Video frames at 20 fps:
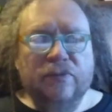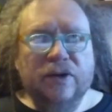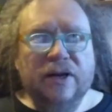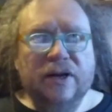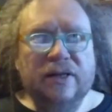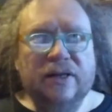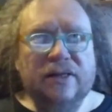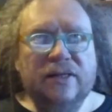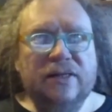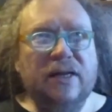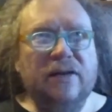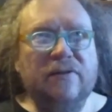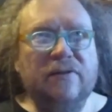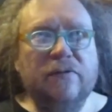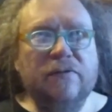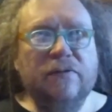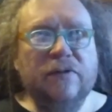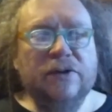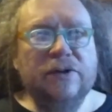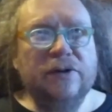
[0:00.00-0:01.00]
conceive
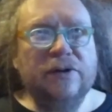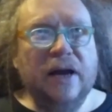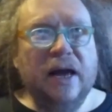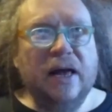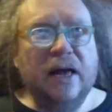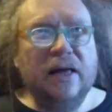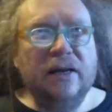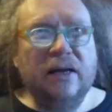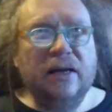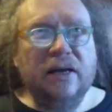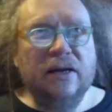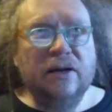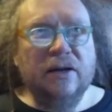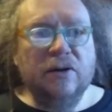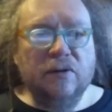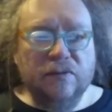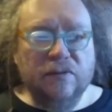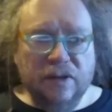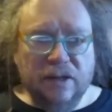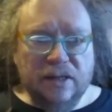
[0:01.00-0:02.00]
of virtual reality in an
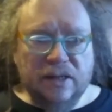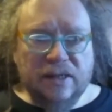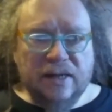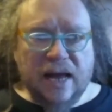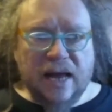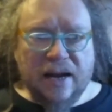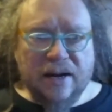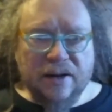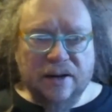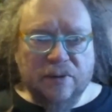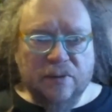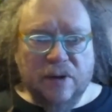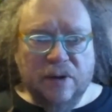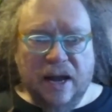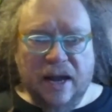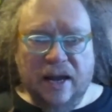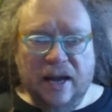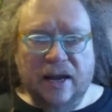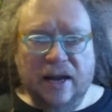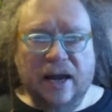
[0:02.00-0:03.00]
overly static
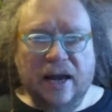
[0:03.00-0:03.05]
way,